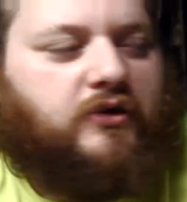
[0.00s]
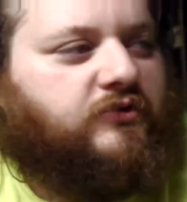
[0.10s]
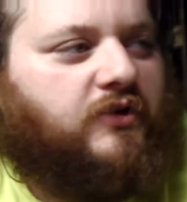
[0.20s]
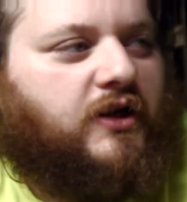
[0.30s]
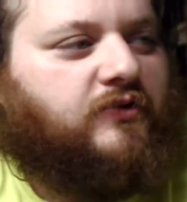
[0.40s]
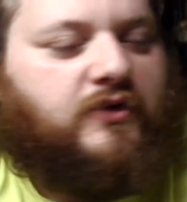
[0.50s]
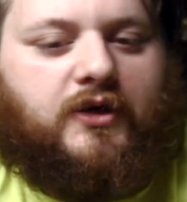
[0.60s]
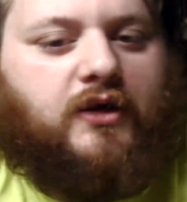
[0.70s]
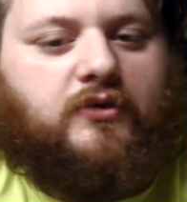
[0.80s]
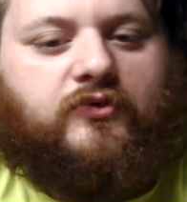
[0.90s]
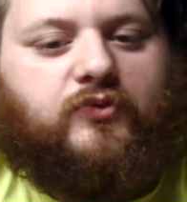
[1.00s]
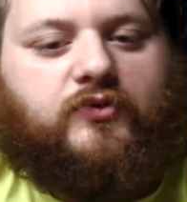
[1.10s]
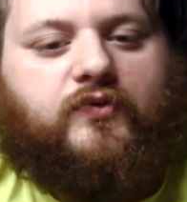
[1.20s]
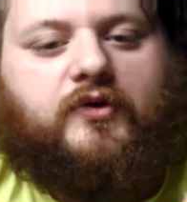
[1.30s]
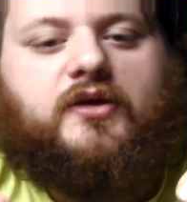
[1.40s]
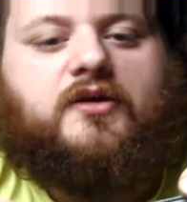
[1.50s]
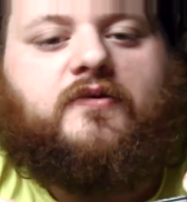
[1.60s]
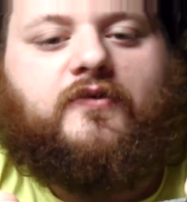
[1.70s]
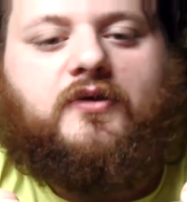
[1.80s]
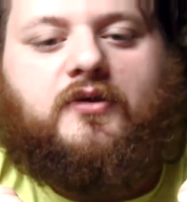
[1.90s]
It slides in and out. This one's very
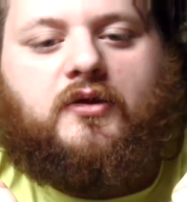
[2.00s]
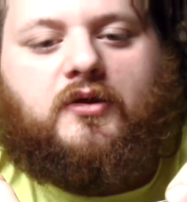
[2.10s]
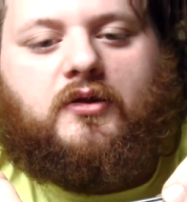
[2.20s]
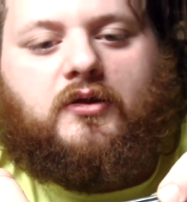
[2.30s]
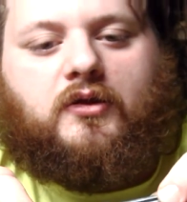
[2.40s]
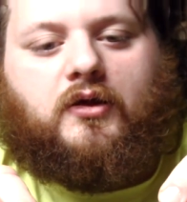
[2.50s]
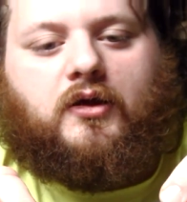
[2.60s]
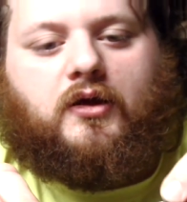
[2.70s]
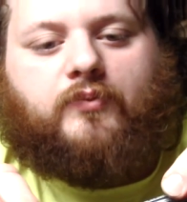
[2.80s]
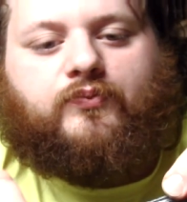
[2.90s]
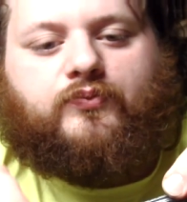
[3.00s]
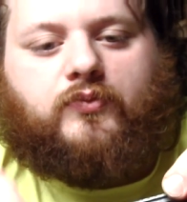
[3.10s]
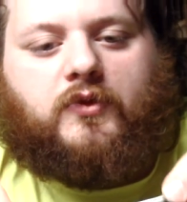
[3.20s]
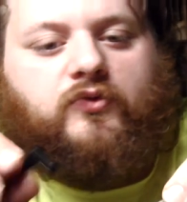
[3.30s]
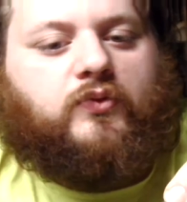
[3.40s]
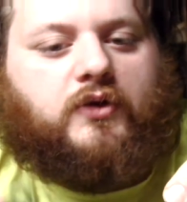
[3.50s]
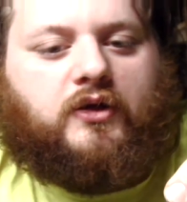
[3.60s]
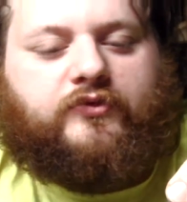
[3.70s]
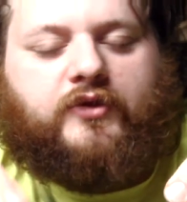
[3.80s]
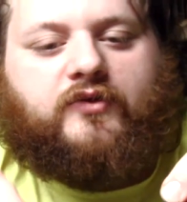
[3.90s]
easy. This one
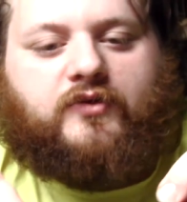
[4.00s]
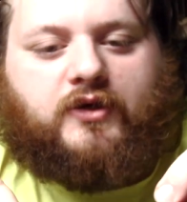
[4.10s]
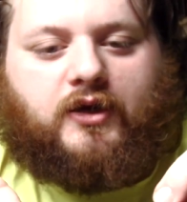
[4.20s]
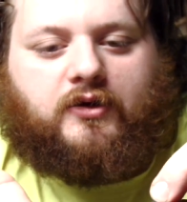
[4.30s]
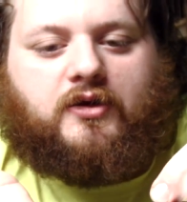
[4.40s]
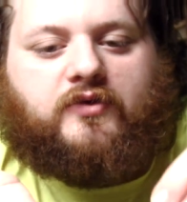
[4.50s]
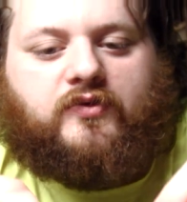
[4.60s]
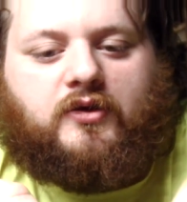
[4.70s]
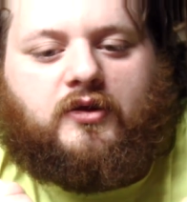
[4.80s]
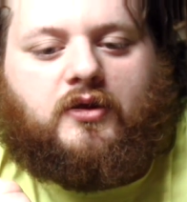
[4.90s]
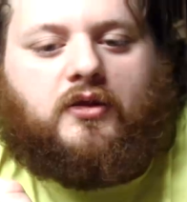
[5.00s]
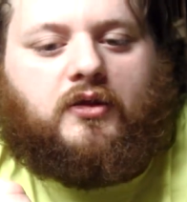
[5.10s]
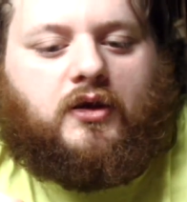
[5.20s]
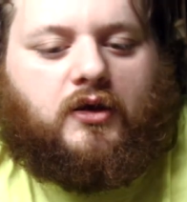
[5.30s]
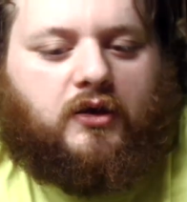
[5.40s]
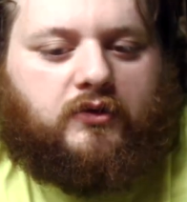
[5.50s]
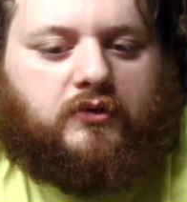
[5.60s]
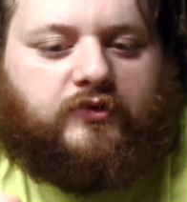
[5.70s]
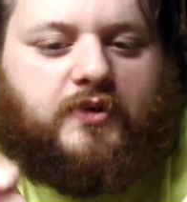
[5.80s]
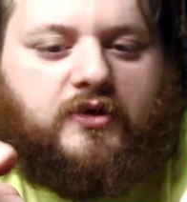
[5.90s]
slides in and easy.
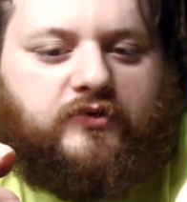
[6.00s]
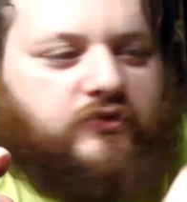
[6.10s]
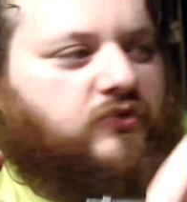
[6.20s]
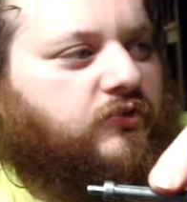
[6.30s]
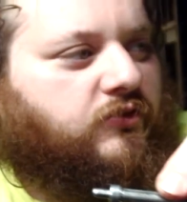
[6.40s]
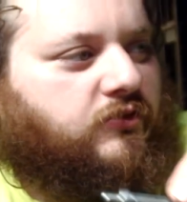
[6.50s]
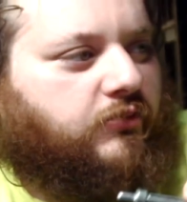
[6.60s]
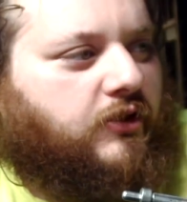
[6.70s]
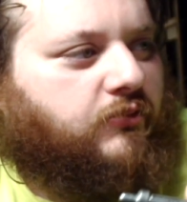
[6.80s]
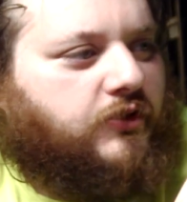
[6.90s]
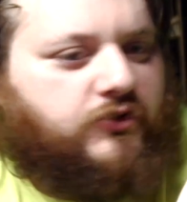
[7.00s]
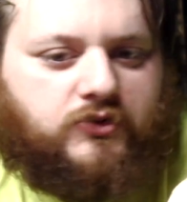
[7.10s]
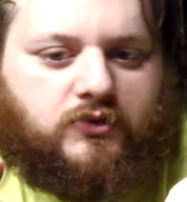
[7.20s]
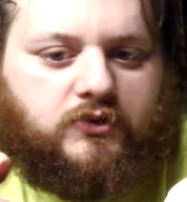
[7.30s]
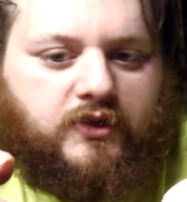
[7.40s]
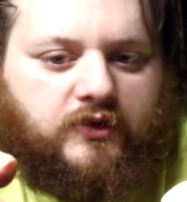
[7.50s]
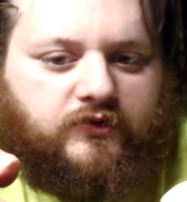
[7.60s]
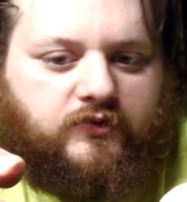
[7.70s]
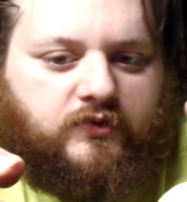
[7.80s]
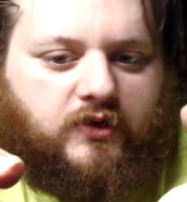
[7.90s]
That's because this uses spring pressure on
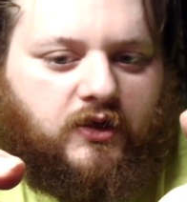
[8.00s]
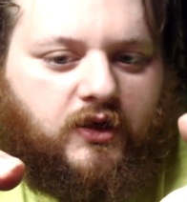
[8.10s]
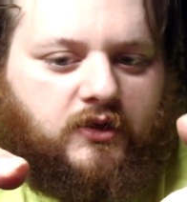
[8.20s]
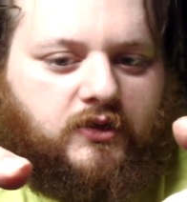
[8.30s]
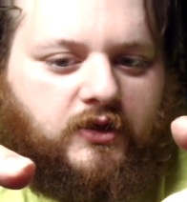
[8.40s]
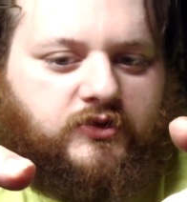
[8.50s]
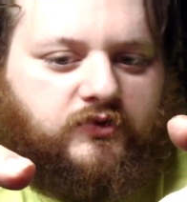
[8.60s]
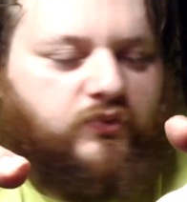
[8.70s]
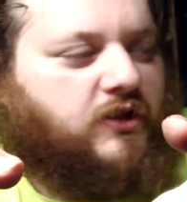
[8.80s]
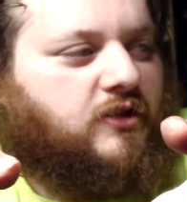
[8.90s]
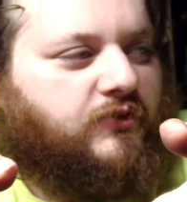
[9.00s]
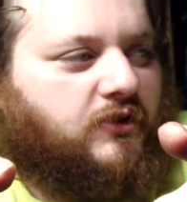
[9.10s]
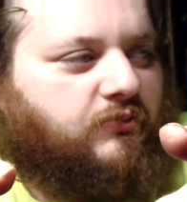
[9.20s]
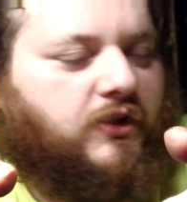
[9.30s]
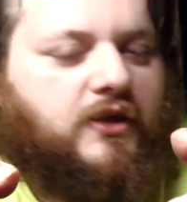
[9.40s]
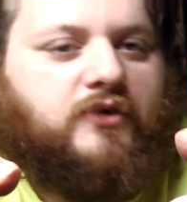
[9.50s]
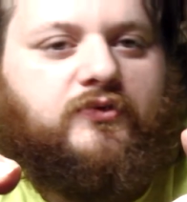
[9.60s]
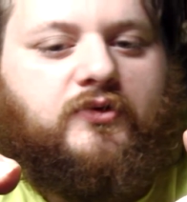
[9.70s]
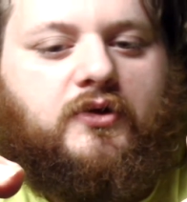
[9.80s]
this, and that just what keeps it in place.